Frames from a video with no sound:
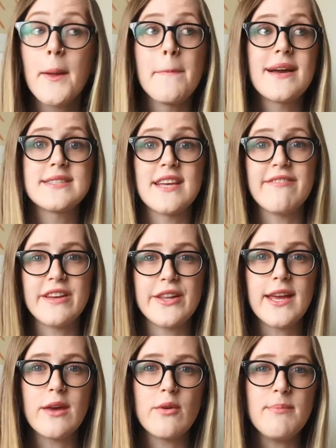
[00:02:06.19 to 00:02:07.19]
because I feel
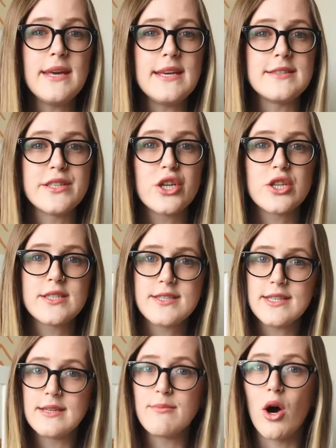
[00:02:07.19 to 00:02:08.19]
like it would be easier to
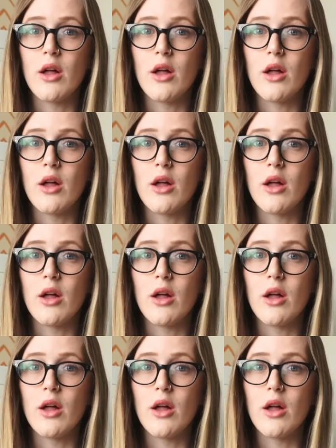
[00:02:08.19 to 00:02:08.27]
see them